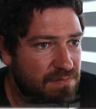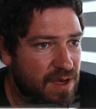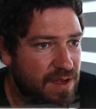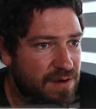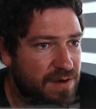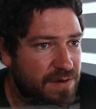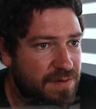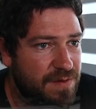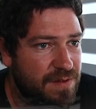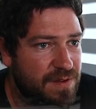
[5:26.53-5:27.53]
don't know.
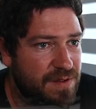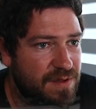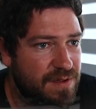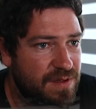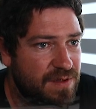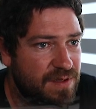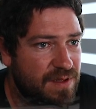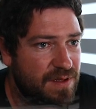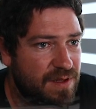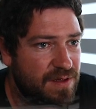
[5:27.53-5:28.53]

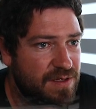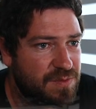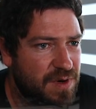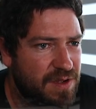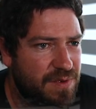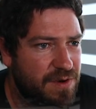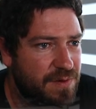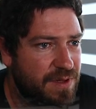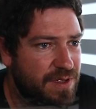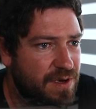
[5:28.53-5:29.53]
This might be a
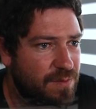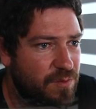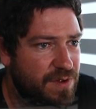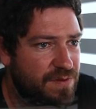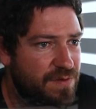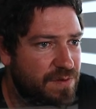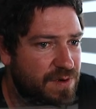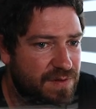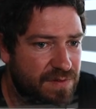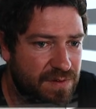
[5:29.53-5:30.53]
really dumb way to do
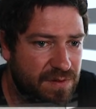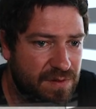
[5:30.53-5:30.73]
it.